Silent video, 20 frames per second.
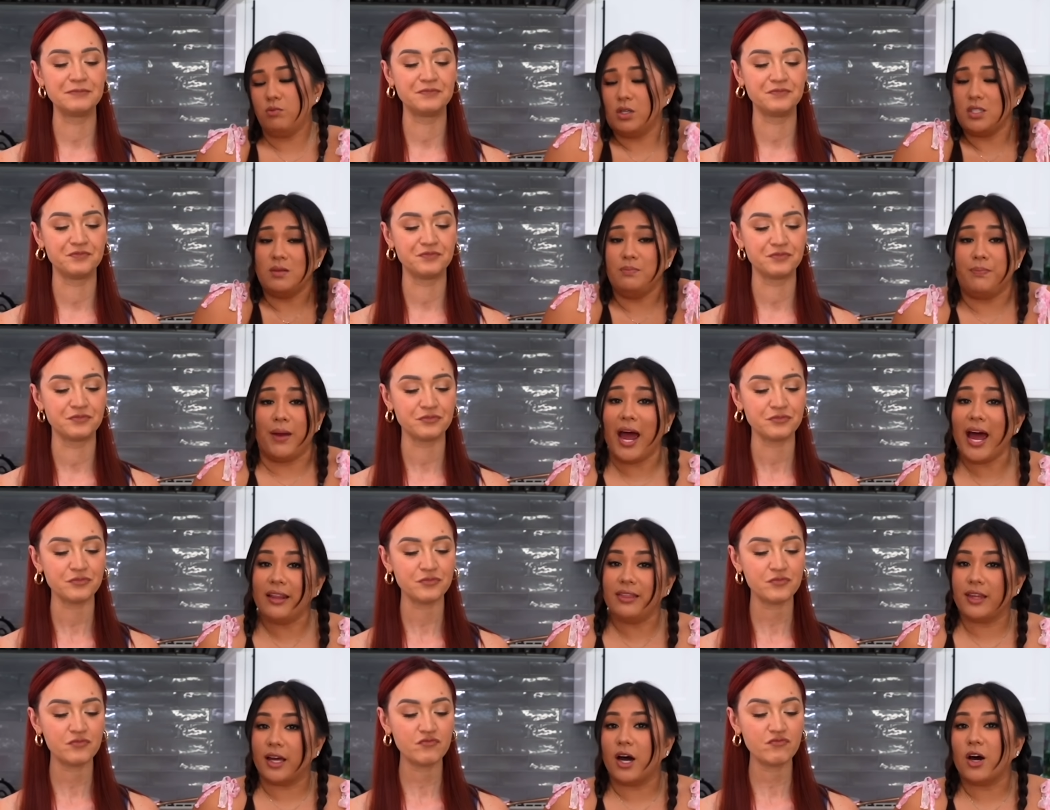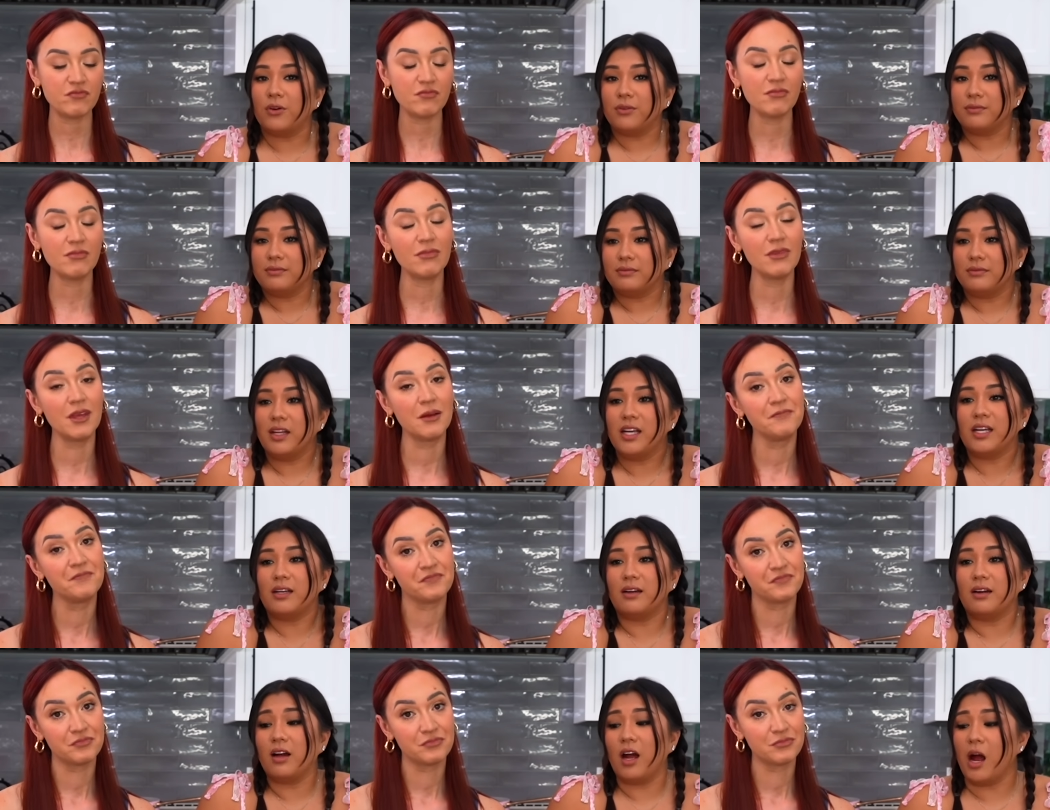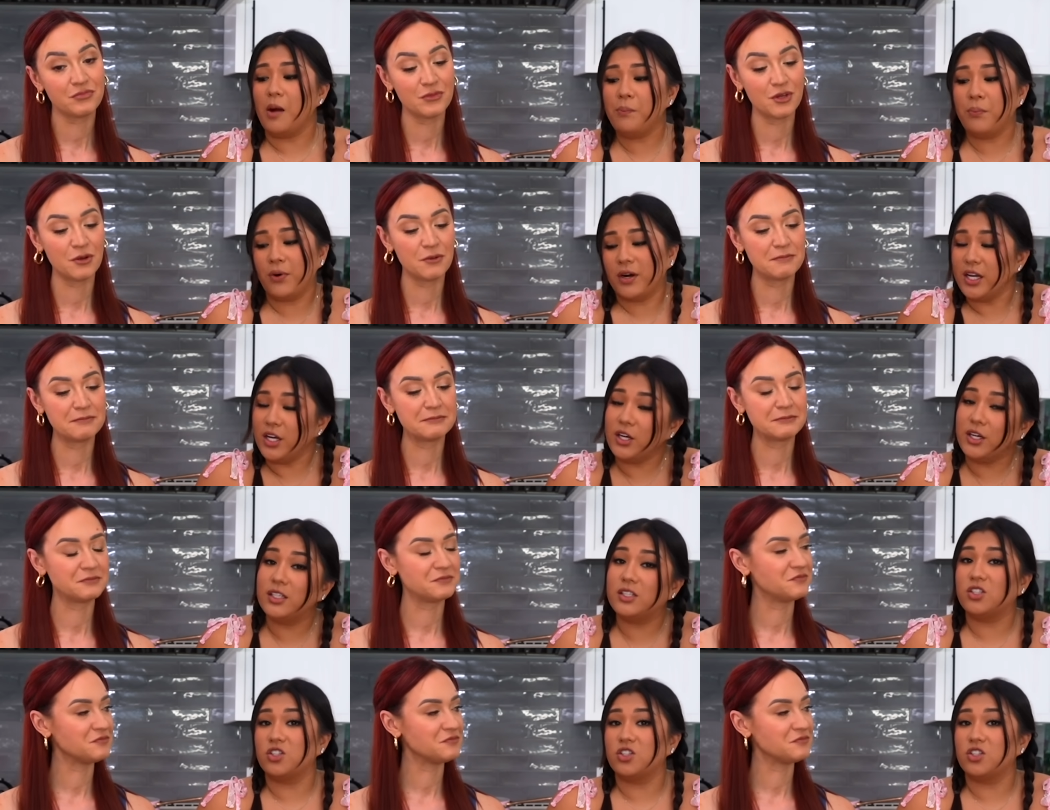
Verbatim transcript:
Speaker 1: wasn't bad though. Like a pretty good